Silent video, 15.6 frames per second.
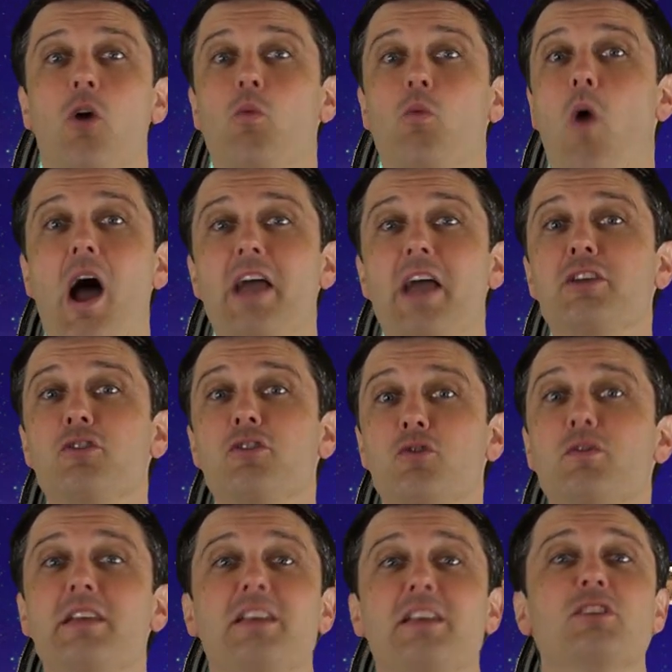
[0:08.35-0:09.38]
why
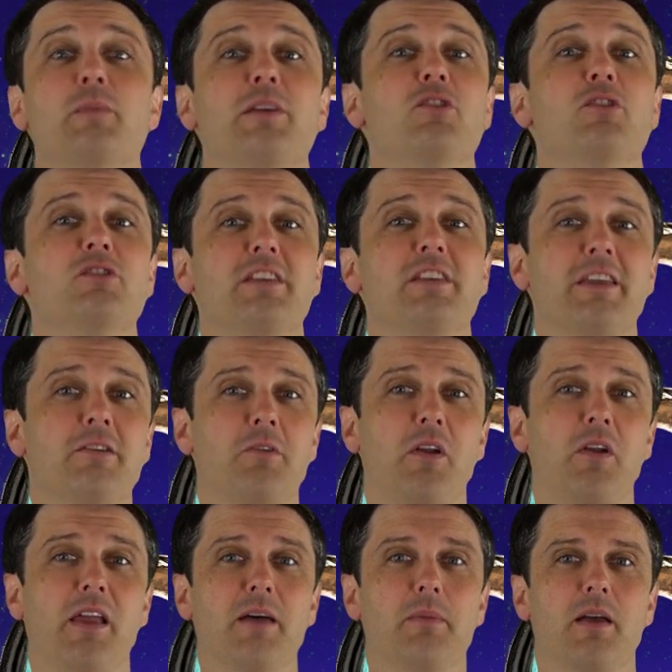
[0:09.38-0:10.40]
you need to be using
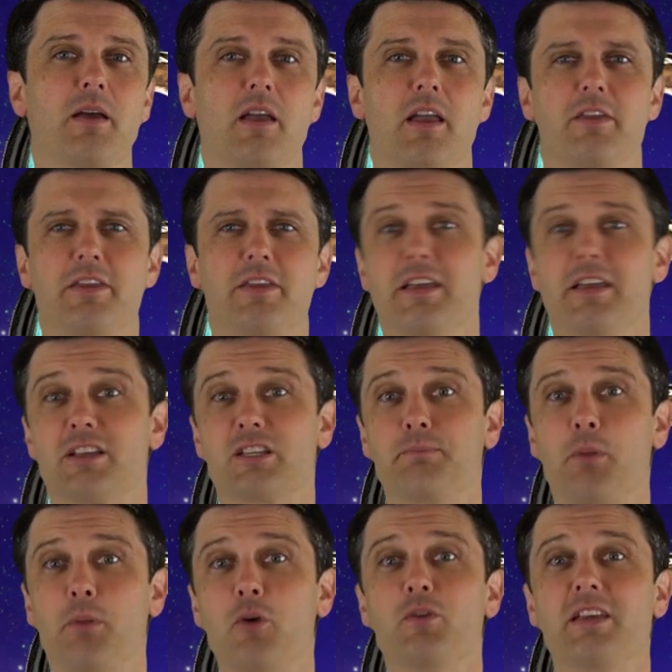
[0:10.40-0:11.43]
HeroLab, the
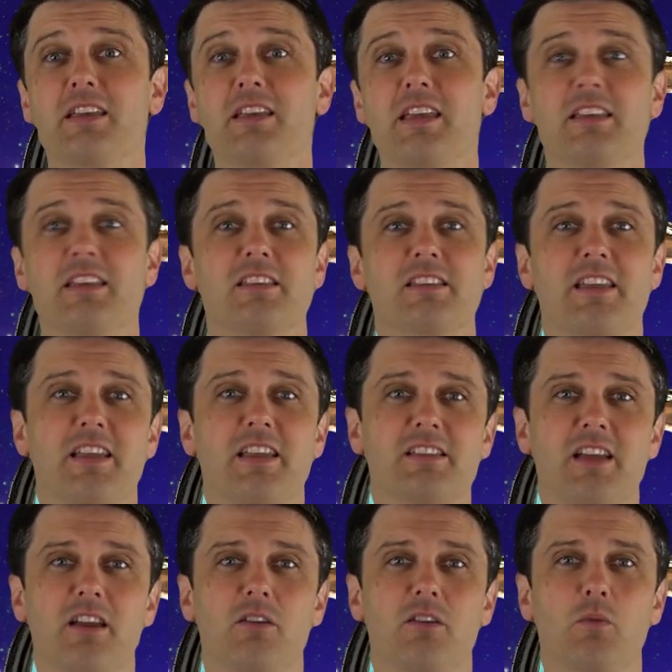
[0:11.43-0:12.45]
exploding Kittens
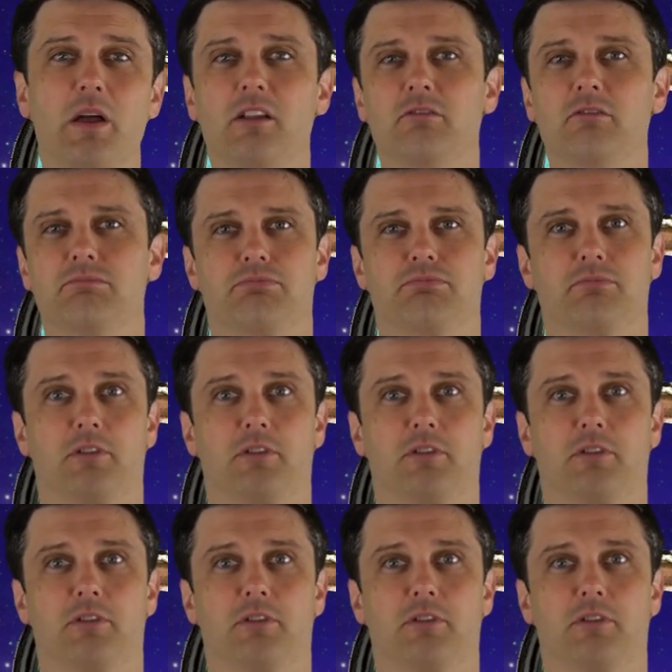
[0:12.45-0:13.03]
Kickstarter, well,